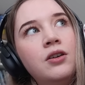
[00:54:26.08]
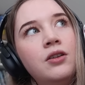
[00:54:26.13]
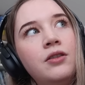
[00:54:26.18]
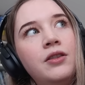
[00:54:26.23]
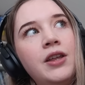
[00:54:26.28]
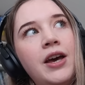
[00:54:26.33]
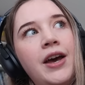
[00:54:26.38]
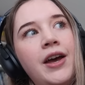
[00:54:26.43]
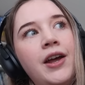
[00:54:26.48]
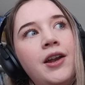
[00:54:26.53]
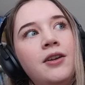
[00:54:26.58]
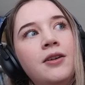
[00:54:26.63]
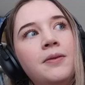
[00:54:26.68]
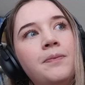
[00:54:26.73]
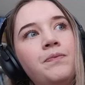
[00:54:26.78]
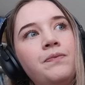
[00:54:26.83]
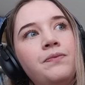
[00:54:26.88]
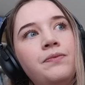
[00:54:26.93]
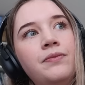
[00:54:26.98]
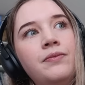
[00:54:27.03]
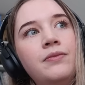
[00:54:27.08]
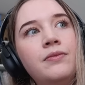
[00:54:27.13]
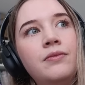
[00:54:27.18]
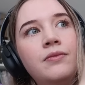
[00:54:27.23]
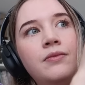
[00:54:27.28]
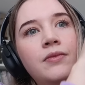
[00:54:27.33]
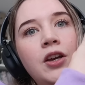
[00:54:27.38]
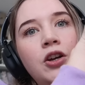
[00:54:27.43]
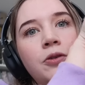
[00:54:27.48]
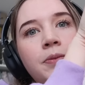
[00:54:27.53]
then
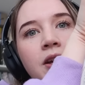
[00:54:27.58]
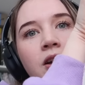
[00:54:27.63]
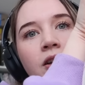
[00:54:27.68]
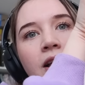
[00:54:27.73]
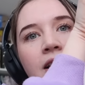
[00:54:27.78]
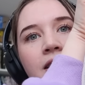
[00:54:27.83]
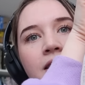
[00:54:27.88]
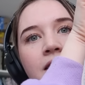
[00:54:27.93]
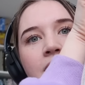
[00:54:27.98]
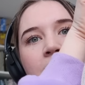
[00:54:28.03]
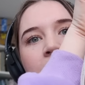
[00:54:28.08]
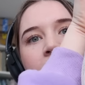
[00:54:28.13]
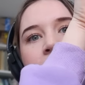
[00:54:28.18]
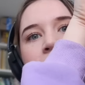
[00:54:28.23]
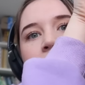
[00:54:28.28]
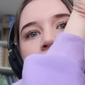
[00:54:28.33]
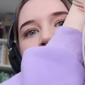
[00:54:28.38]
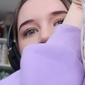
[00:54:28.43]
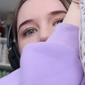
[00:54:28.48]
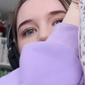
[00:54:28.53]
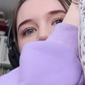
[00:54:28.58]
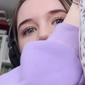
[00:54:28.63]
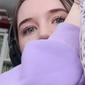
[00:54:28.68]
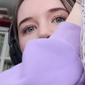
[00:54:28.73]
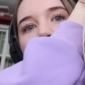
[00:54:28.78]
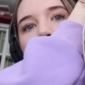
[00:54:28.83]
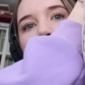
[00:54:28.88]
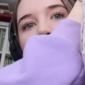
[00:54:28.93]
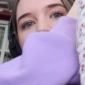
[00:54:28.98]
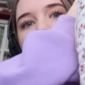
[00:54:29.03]
it'd be like this.
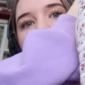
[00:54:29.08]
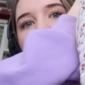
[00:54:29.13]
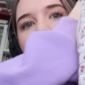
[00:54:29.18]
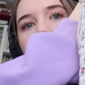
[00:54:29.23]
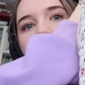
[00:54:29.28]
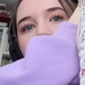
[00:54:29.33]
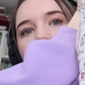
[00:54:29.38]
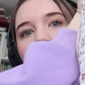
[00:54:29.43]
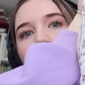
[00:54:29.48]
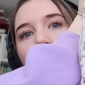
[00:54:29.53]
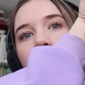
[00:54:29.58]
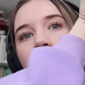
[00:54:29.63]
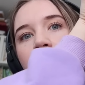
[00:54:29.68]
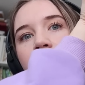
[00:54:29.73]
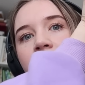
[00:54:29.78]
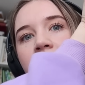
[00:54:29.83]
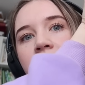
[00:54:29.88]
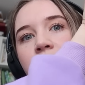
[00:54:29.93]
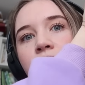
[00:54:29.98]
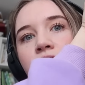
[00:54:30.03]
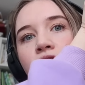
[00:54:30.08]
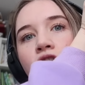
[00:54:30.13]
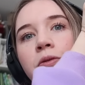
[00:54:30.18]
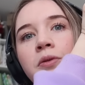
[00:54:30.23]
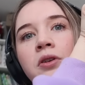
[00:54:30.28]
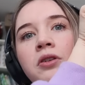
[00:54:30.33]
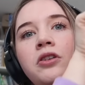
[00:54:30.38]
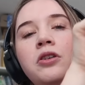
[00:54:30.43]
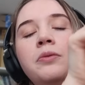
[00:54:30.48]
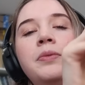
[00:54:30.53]
And what if this was open
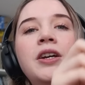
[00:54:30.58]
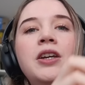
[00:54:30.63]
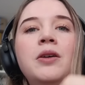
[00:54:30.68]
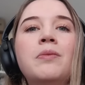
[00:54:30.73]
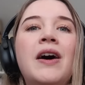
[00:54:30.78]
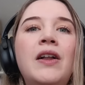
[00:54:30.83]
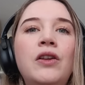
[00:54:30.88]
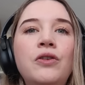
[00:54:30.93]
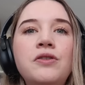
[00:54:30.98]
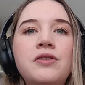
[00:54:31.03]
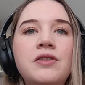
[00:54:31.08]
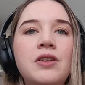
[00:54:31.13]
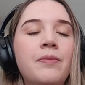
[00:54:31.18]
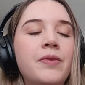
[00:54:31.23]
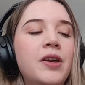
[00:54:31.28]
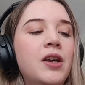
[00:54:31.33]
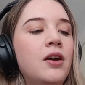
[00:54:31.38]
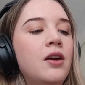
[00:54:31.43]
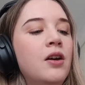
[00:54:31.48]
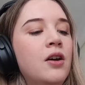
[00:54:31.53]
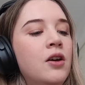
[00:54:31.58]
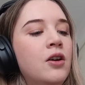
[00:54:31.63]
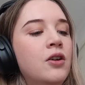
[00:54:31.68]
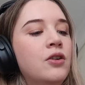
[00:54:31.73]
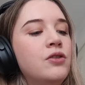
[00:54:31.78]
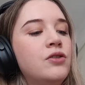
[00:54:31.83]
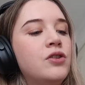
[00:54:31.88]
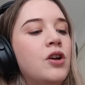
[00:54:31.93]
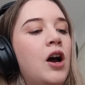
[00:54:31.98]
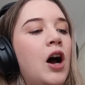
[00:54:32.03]
a little bit, you might lose something.
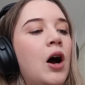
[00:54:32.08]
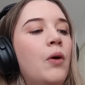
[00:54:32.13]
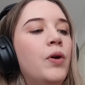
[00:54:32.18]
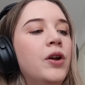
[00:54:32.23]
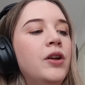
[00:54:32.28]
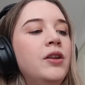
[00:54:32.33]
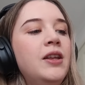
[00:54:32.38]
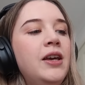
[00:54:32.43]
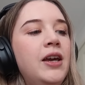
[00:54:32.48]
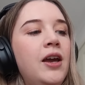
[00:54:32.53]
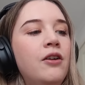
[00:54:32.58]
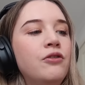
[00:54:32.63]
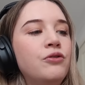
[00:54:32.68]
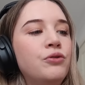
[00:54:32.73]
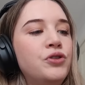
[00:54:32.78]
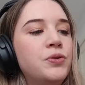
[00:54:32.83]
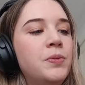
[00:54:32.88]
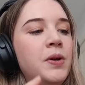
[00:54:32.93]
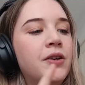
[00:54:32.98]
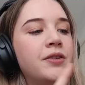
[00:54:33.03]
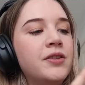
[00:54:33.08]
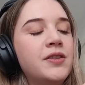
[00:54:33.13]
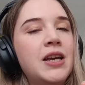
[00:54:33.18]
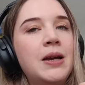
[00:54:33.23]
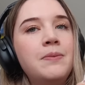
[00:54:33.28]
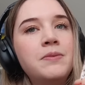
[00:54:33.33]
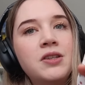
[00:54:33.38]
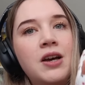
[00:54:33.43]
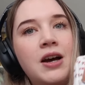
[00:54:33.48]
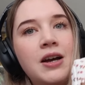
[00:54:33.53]
So I wanted the handle to be on the
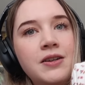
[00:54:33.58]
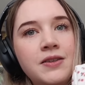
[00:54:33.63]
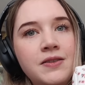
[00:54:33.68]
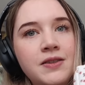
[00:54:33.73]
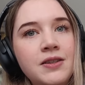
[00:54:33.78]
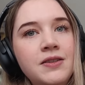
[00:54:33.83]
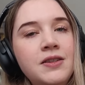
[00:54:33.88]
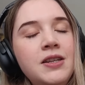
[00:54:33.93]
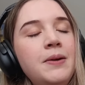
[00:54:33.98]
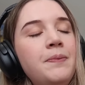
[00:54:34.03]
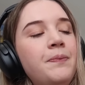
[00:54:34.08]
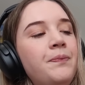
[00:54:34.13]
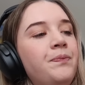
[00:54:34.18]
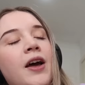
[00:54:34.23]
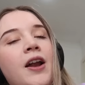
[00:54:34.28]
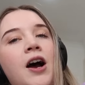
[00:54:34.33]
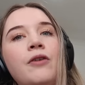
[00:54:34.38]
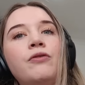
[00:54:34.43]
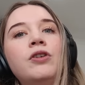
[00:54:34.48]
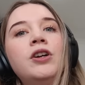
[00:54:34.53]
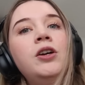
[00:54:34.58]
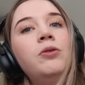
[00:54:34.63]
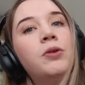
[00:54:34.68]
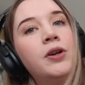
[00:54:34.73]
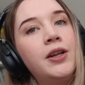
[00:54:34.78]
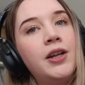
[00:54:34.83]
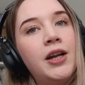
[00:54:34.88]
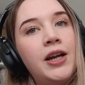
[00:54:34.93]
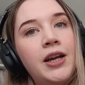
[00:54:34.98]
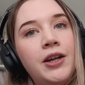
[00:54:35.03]
same side as the zip, and I really
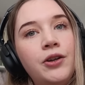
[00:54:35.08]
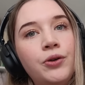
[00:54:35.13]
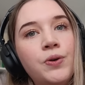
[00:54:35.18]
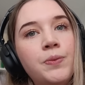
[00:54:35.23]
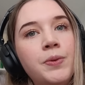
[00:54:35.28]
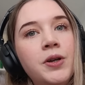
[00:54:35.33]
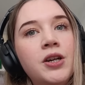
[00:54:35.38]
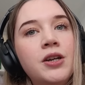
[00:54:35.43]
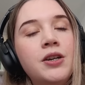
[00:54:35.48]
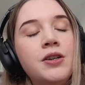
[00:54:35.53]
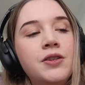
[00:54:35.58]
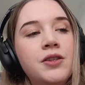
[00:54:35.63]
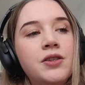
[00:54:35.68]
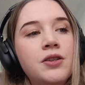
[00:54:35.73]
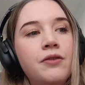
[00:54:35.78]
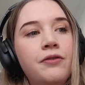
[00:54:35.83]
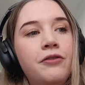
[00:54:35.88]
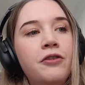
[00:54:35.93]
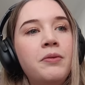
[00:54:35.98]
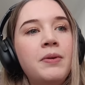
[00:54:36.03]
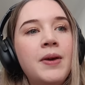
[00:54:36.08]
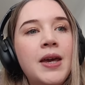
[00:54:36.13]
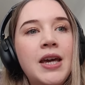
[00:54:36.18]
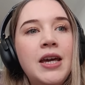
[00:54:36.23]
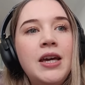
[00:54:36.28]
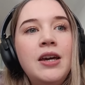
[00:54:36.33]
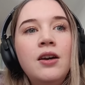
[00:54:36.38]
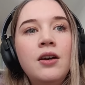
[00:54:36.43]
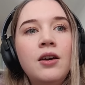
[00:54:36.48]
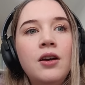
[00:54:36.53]
wanted the handle because for
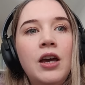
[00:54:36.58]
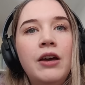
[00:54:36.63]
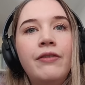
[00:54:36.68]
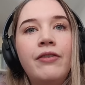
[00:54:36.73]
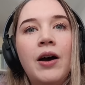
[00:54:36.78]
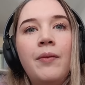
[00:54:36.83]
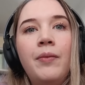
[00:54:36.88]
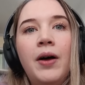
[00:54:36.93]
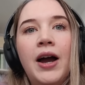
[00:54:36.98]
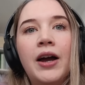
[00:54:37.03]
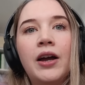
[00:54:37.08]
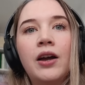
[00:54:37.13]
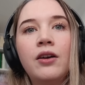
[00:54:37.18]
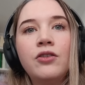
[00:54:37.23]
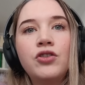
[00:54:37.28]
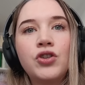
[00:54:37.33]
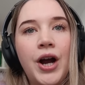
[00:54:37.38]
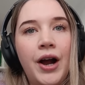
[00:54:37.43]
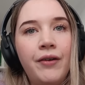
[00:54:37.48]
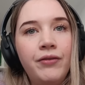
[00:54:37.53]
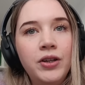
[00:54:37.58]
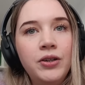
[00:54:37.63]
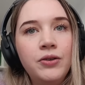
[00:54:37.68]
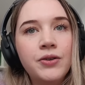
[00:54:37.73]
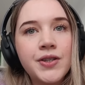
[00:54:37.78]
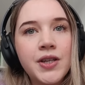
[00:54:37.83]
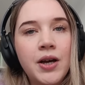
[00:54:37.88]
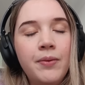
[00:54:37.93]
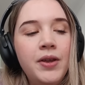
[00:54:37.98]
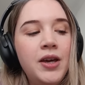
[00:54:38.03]
me, if I'm like traveling or
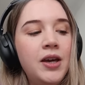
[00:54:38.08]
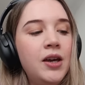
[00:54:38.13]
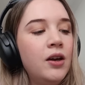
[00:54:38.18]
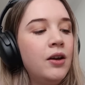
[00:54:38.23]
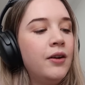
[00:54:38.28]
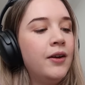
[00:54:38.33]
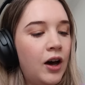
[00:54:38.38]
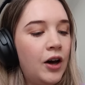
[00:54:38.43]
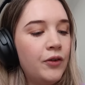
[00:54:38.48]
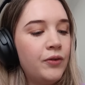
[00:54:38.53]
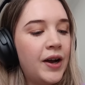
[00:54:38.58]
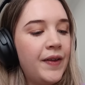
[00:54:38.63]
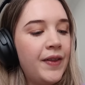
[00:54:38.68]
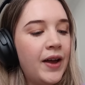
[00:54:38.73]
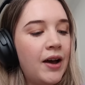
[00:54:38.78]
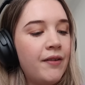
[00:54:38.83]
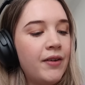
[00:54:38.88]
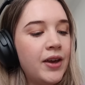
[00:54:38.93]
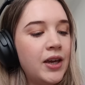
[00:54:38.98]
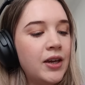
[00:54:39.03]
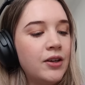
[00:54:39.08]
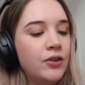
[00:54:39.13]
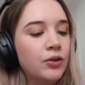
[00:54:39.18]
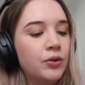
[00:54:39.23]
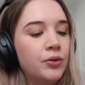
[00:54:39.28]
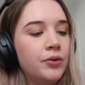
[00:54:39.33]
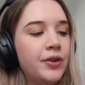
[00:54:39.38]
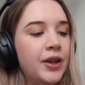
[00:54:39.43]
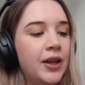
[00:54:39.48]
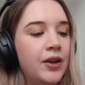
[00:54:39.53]
something, I'd rather have a
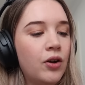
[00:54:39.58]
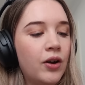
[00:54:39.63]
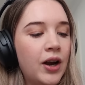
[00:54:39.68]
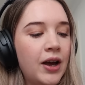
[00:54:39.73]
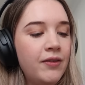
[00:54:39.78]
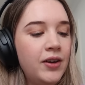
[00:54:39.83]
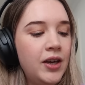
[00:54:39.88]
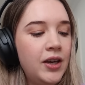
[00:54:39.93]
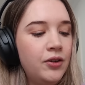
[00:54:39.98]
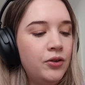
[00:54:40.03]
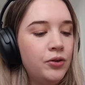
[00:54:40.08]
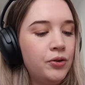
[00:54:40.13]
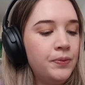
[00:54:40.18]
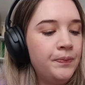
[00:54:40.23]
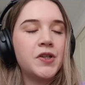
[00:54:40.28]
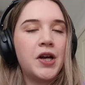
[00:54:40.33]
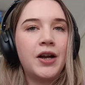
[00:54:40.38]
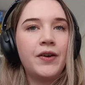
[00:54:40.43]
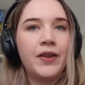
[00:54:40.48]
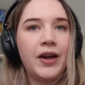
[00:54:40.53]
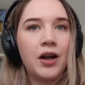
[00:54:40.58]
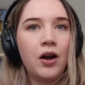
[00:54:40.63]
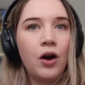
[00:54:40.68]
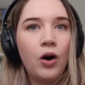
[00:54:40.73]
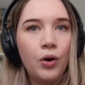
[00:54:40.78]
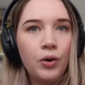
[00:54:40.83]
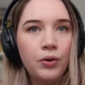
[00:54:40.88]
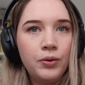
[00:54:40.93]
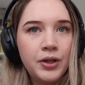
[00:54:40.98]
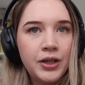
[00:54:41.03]
handle than not have a handle, so I could like
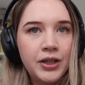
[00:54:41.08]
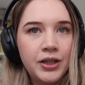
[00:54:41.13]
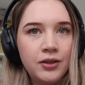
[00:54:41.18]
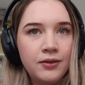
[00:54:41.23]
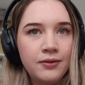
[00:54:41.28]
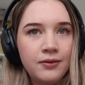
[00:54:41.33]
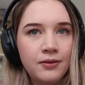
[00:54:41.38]
hold it